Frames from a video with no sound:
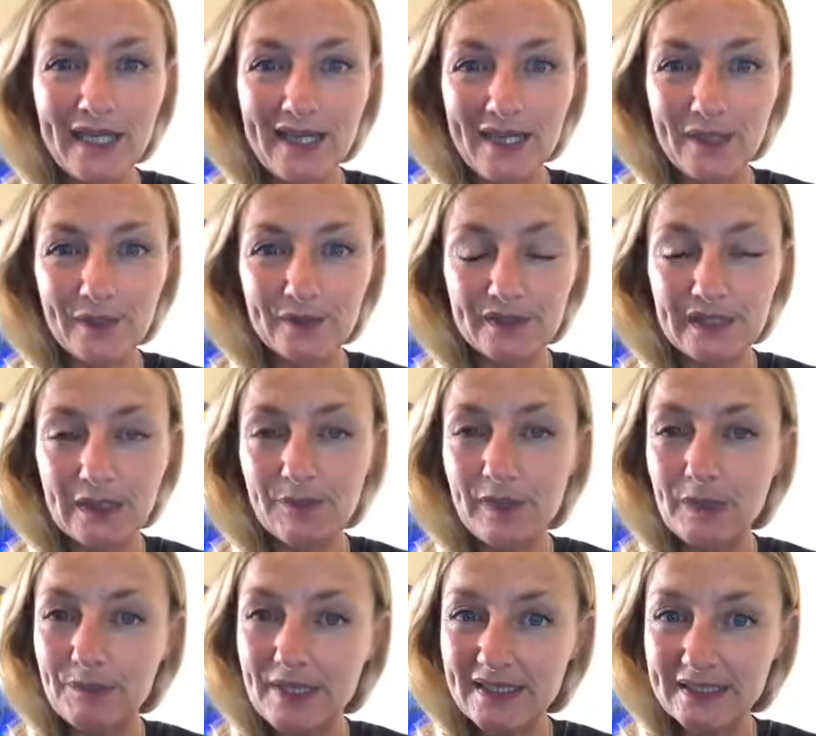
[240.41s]
house and
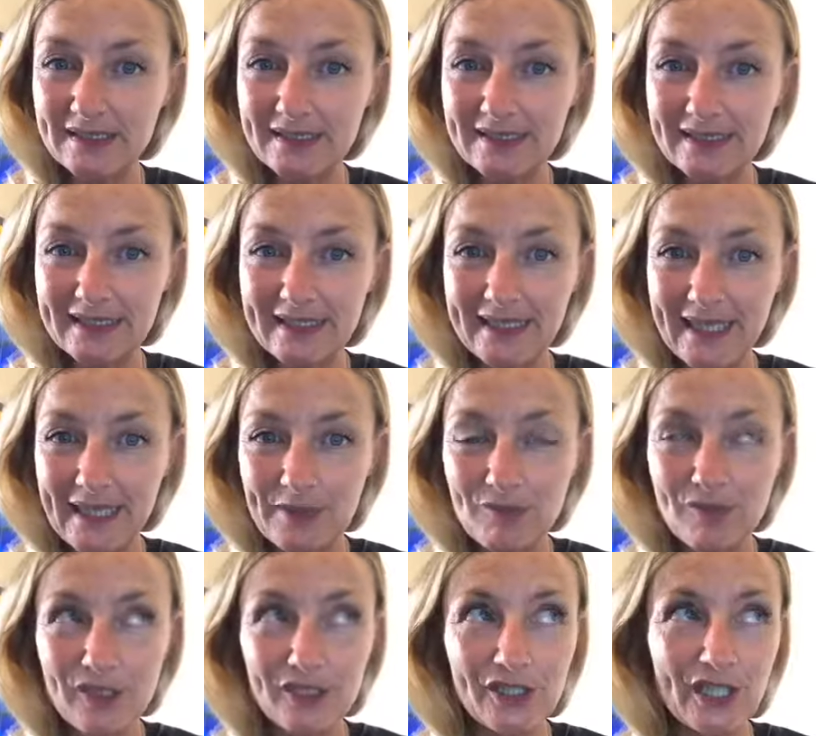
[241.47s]
my business in
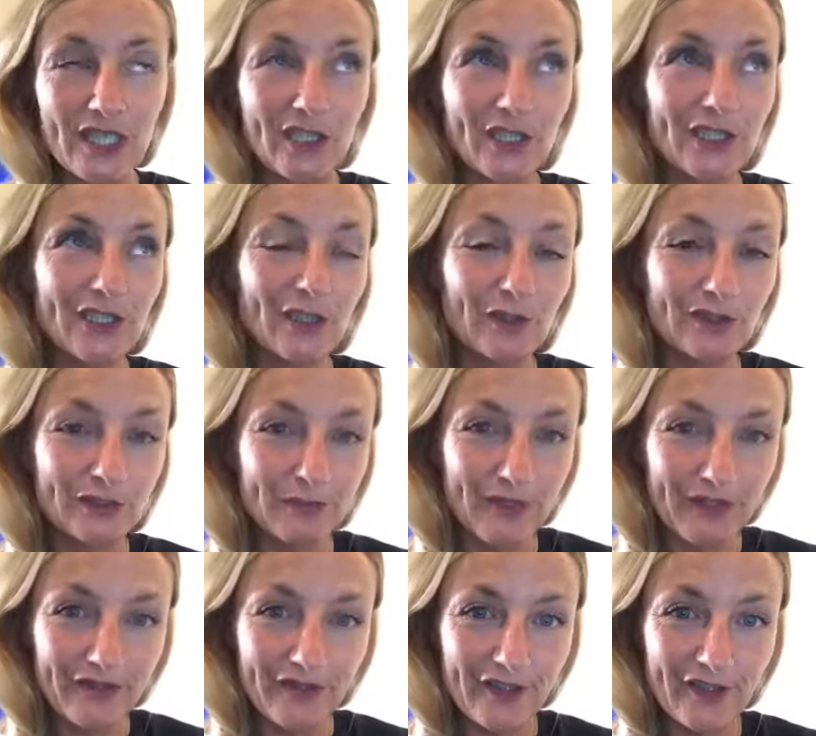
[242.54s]
Cambridge, and I'd lost
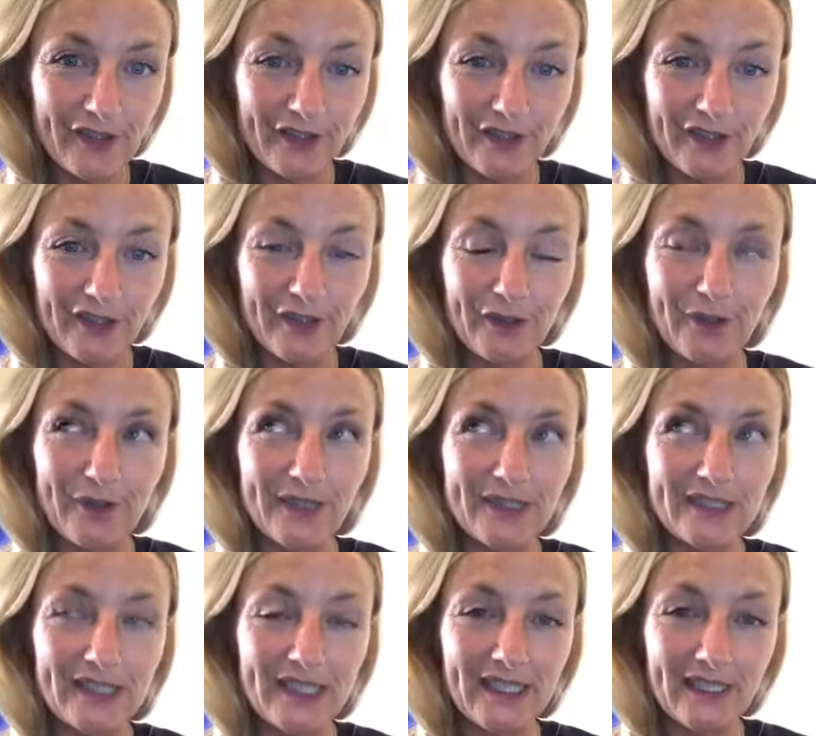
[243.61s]
my father, who
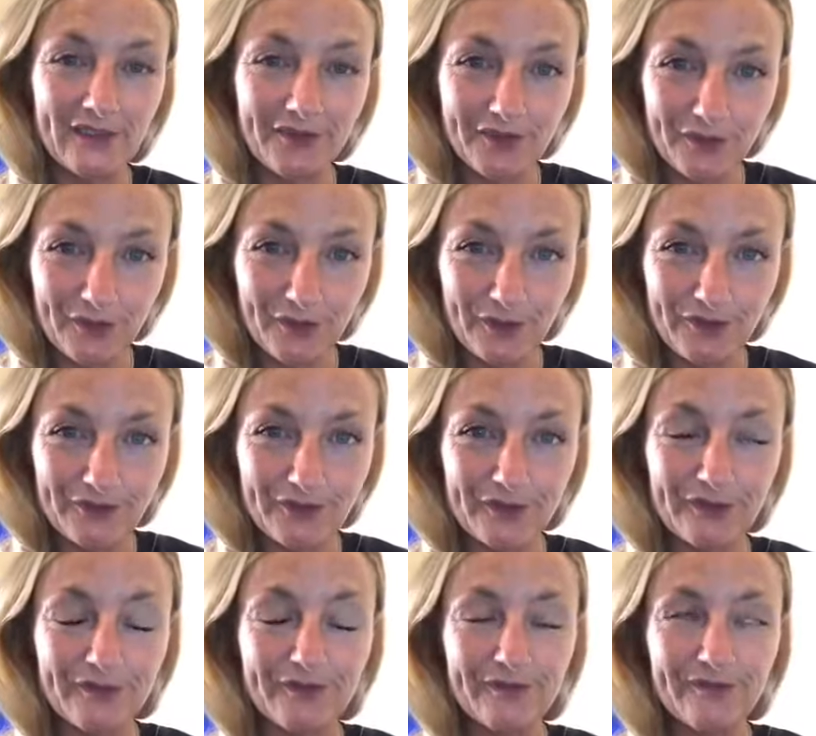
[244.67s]
I'd cared for
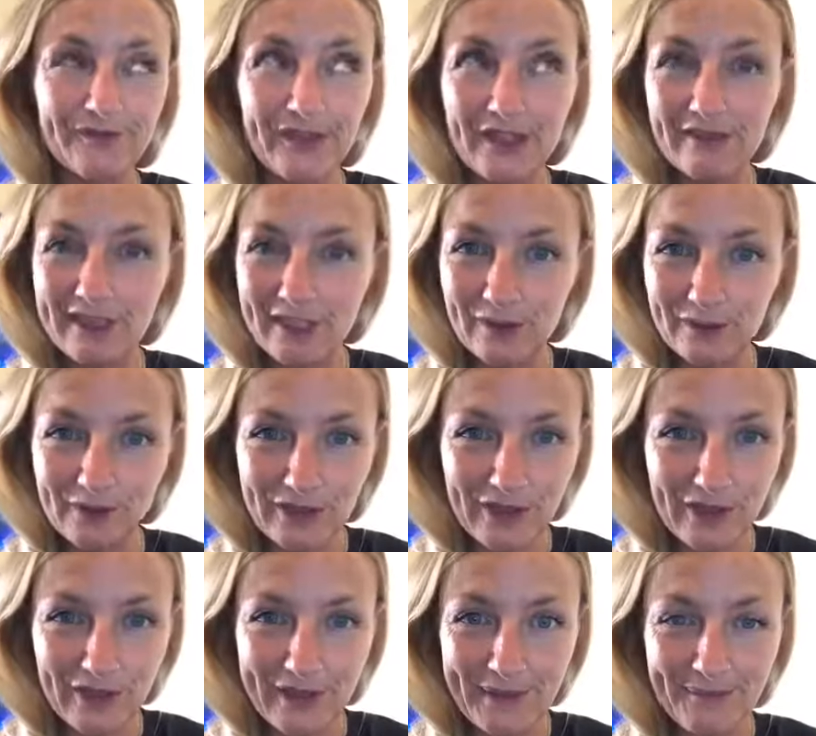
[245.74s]
for a very long
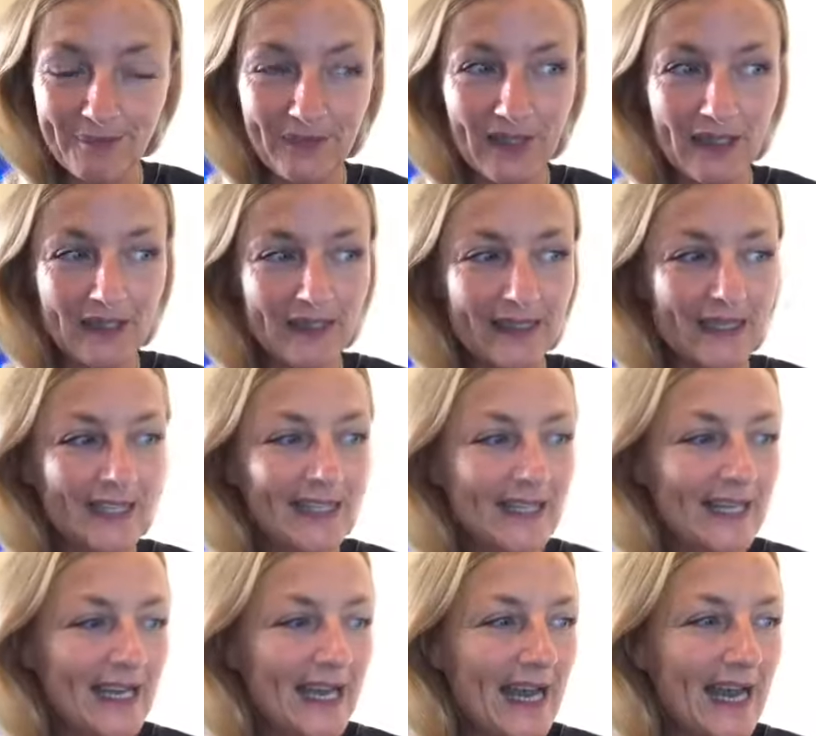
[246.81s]
time
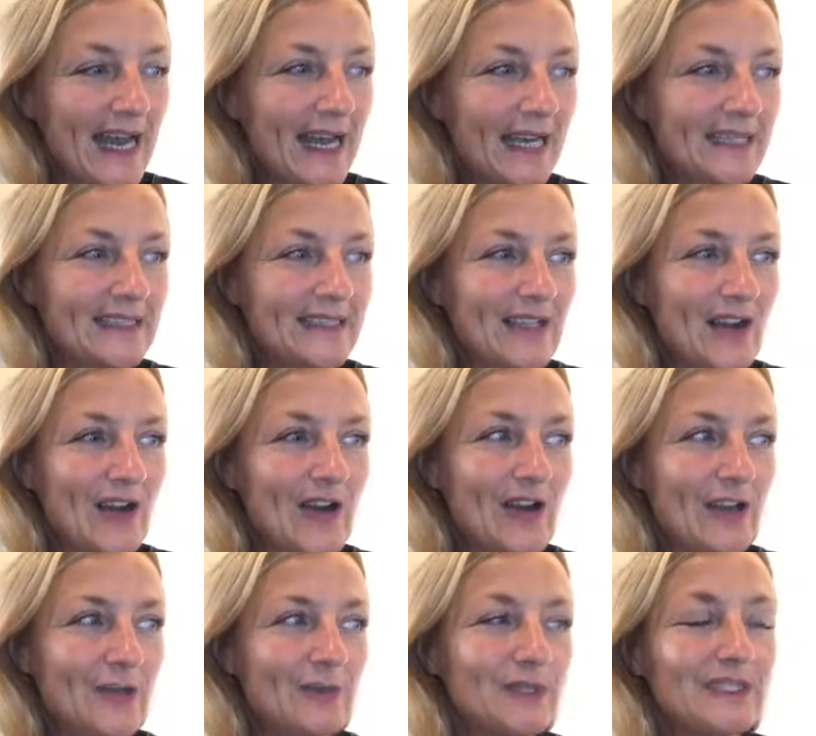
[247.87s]
and
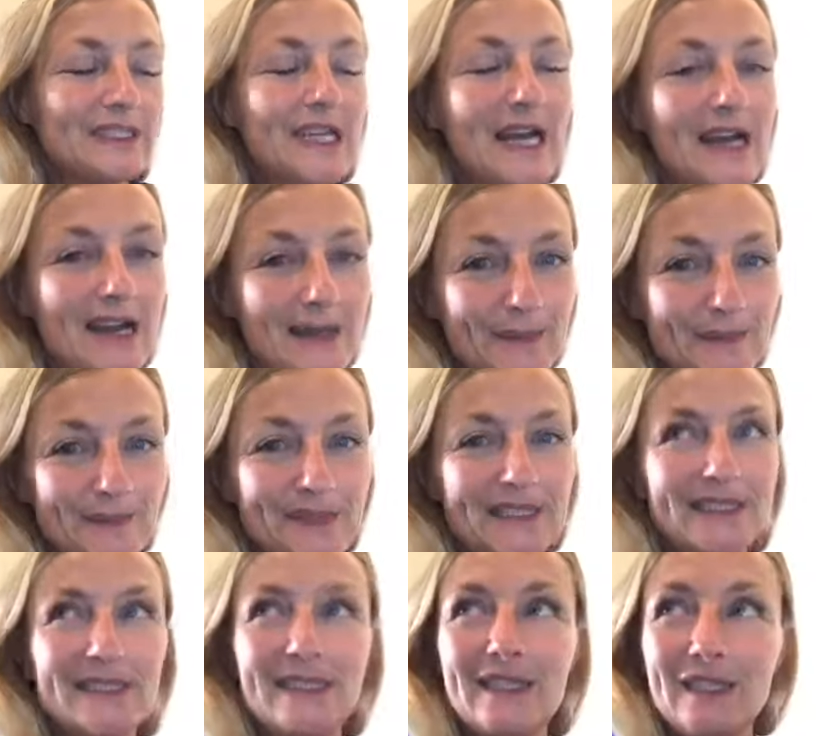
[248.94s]
I was
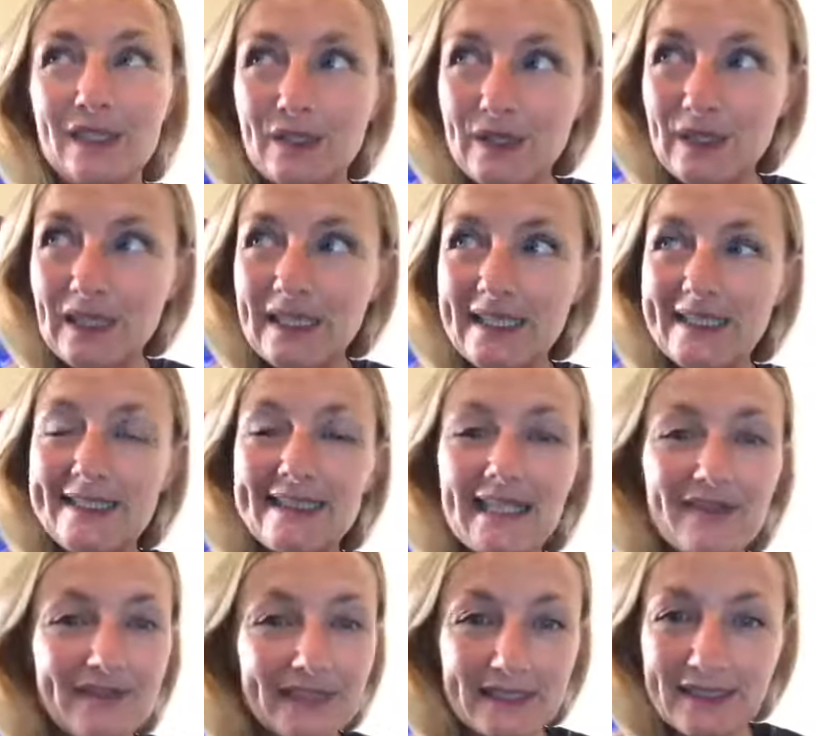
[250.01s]
absolutely
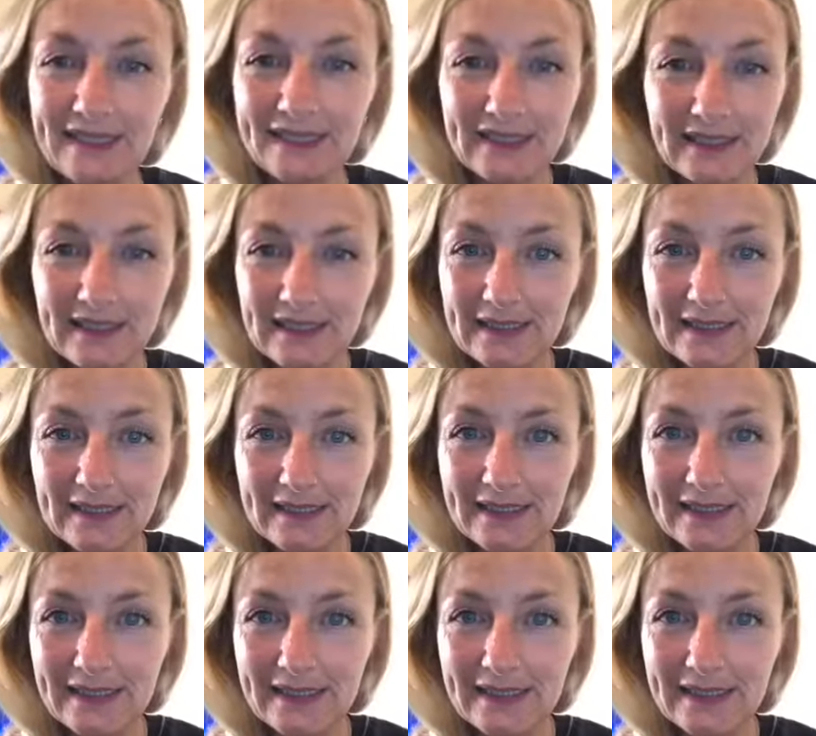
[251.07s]
devastated.